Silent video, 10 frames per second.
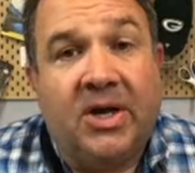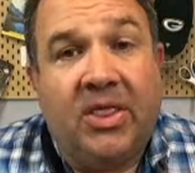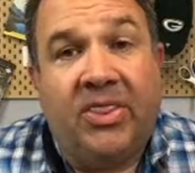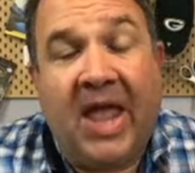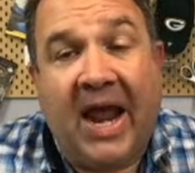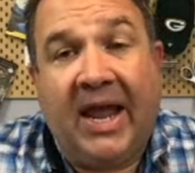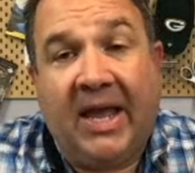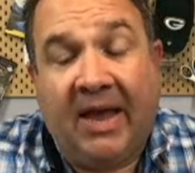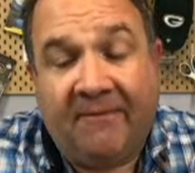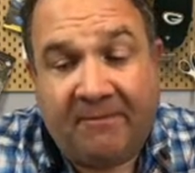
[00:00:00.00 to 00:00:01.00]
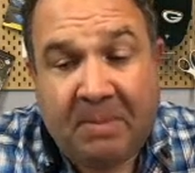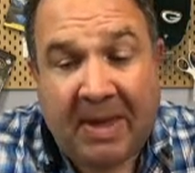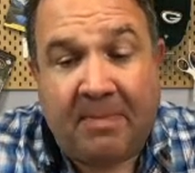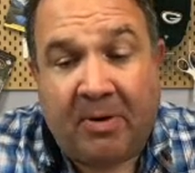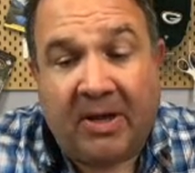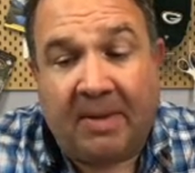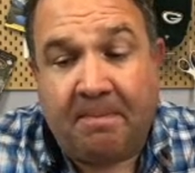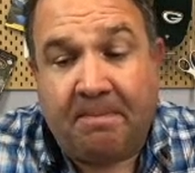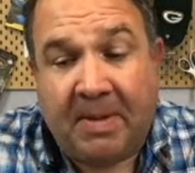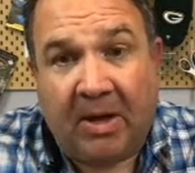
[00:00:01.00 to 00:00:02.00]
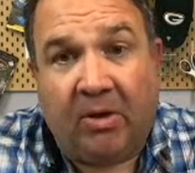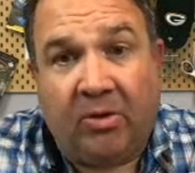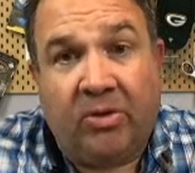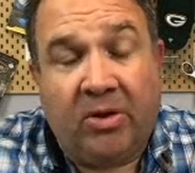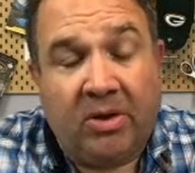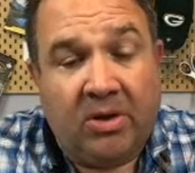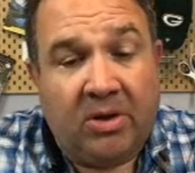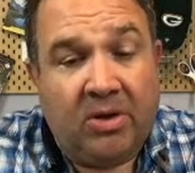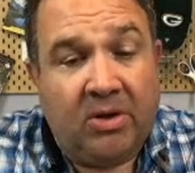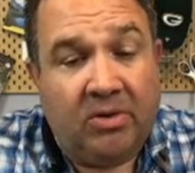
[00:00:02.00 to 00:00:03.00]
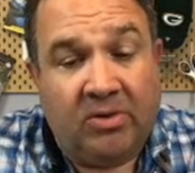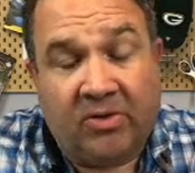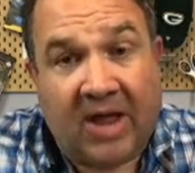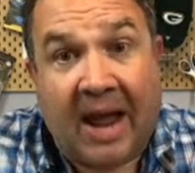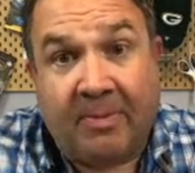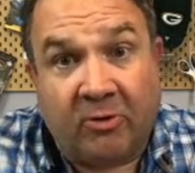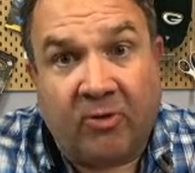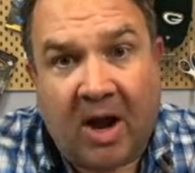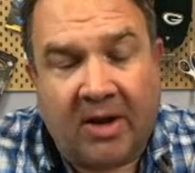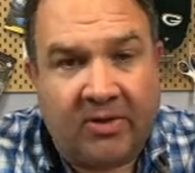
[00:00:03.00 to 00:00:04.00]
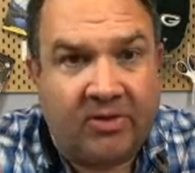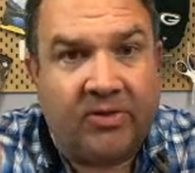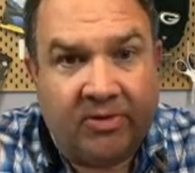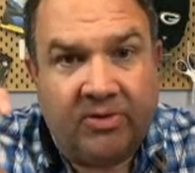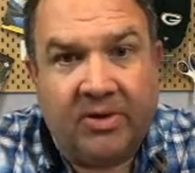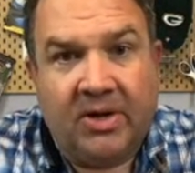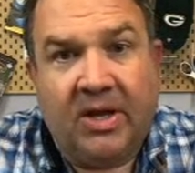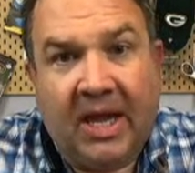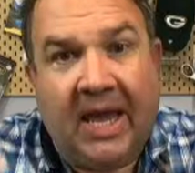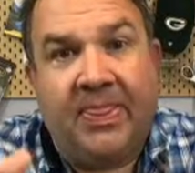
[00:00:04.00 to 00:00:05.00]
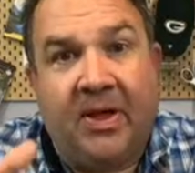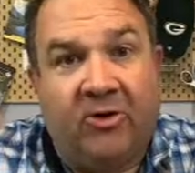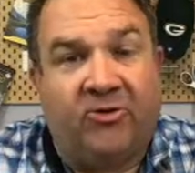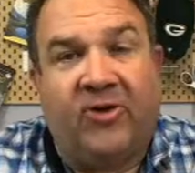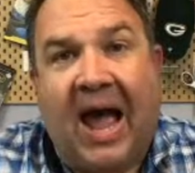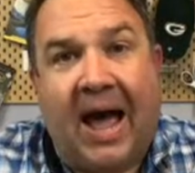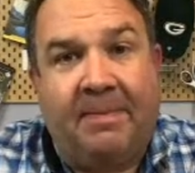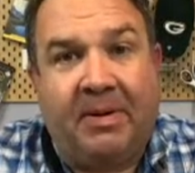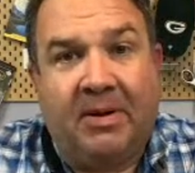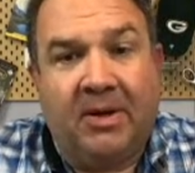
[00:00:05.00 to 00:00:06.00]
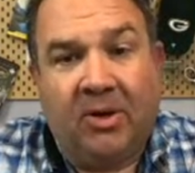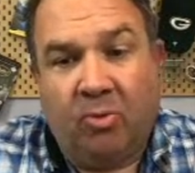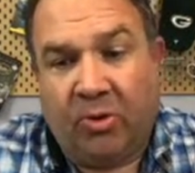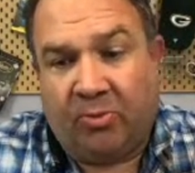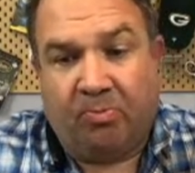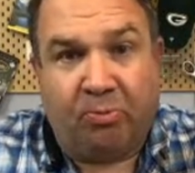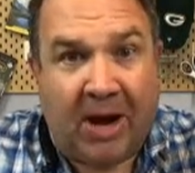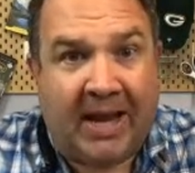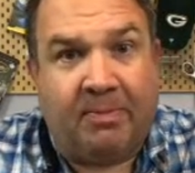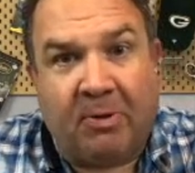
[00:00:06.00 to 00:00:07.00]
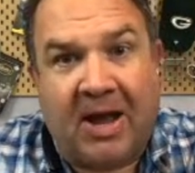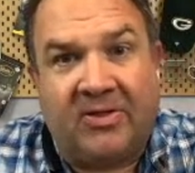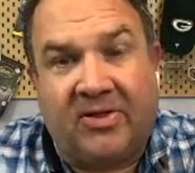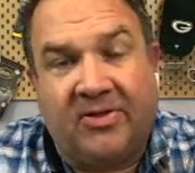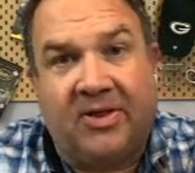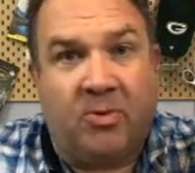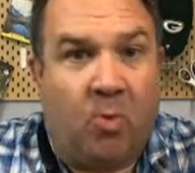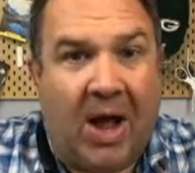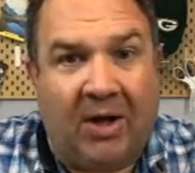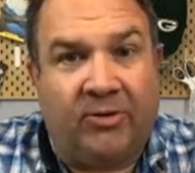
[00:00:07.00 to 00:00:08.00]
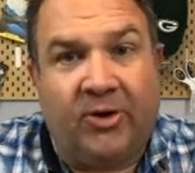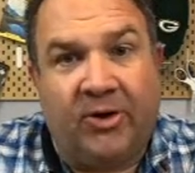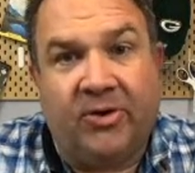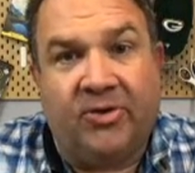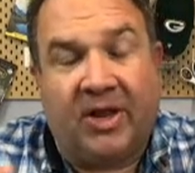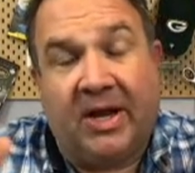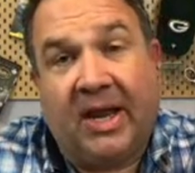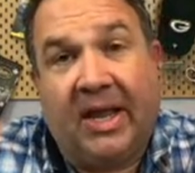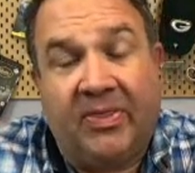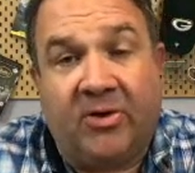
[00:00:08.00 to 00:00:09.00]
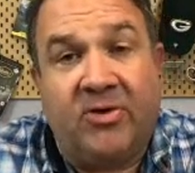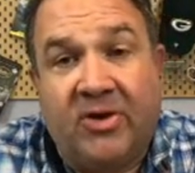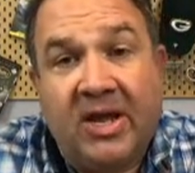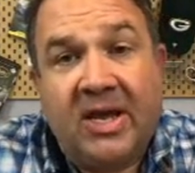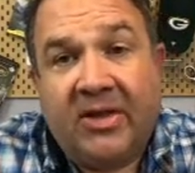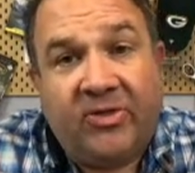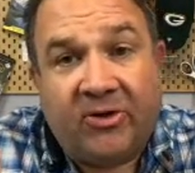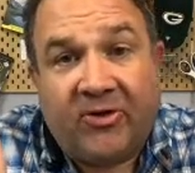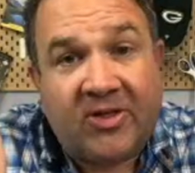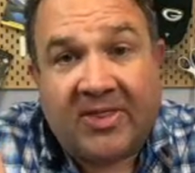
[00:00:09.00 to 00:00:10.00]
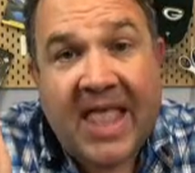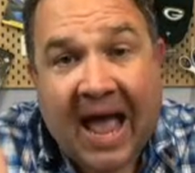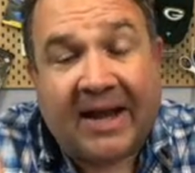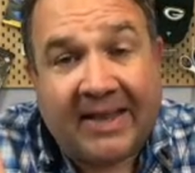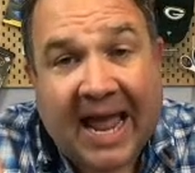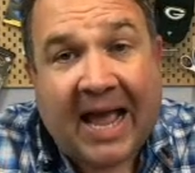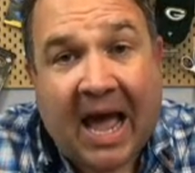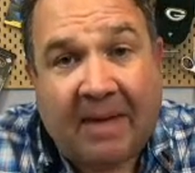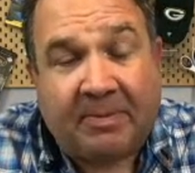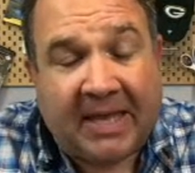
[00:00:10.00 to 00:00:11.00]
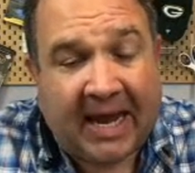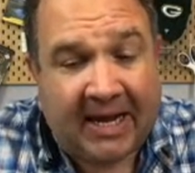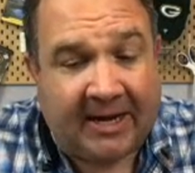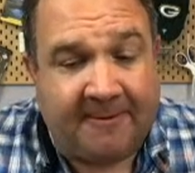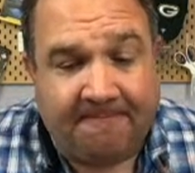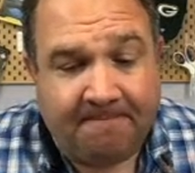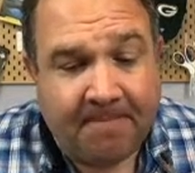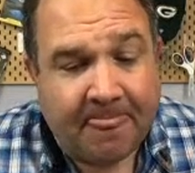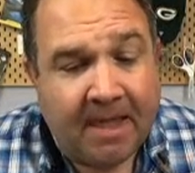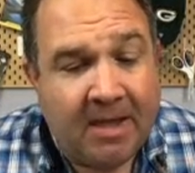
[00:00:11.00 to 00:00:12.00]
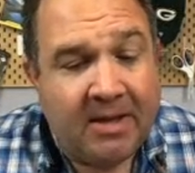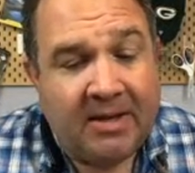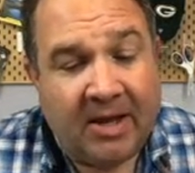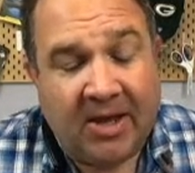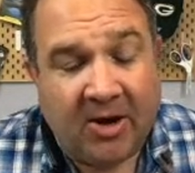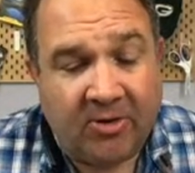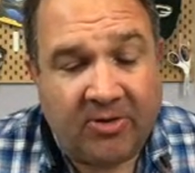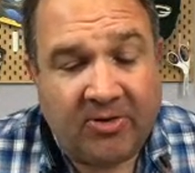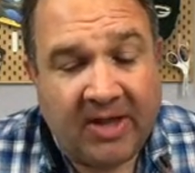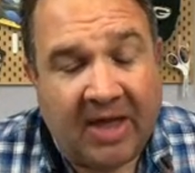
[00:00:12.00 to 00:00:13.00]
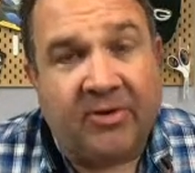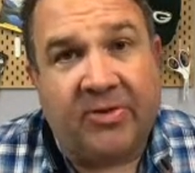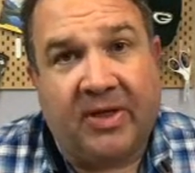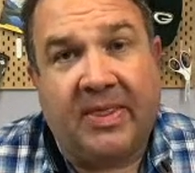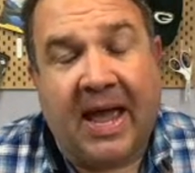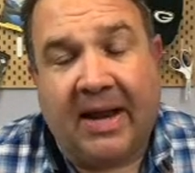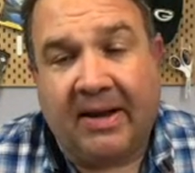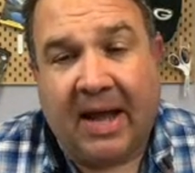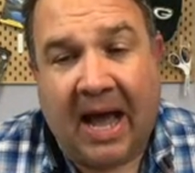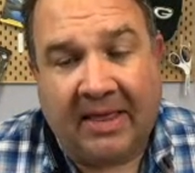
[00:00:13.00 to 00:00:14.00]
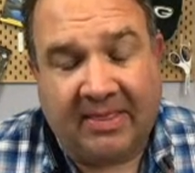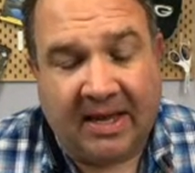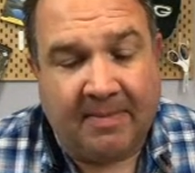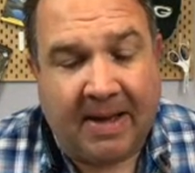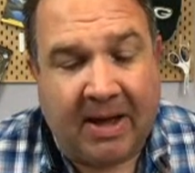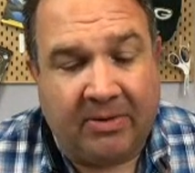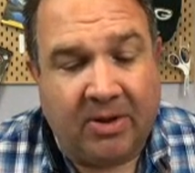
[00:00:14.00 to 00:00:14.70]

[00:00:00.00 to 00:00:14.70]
If people can build Cybertrucks in their shop with brake presses and welders, and they're just not that complicated. Now, here's the other thing that I think about.